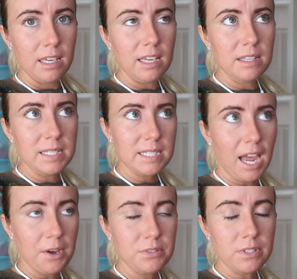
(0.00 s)
in this
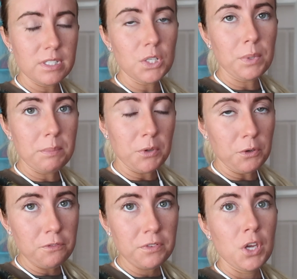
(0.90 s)
house until we
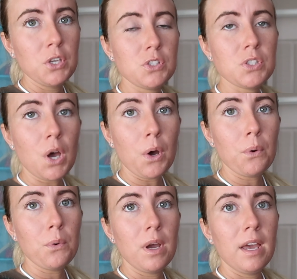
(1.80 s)
move,
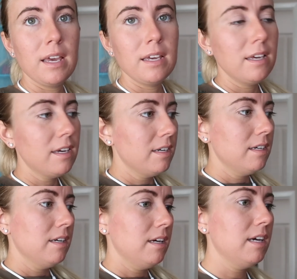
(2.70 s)
so
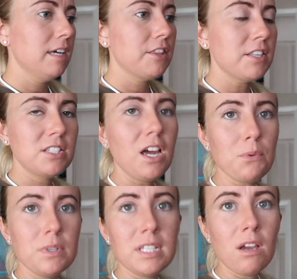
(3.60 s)
that's not
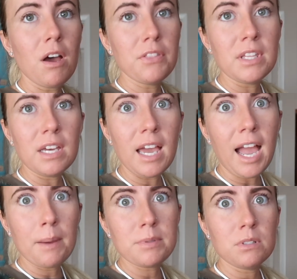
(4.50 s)
really on the
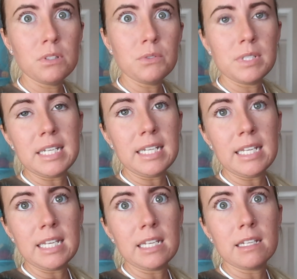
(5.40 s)
absolute
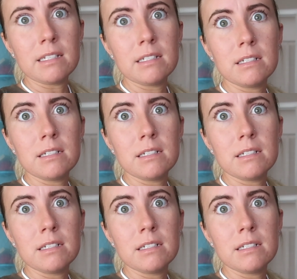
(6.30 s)
needing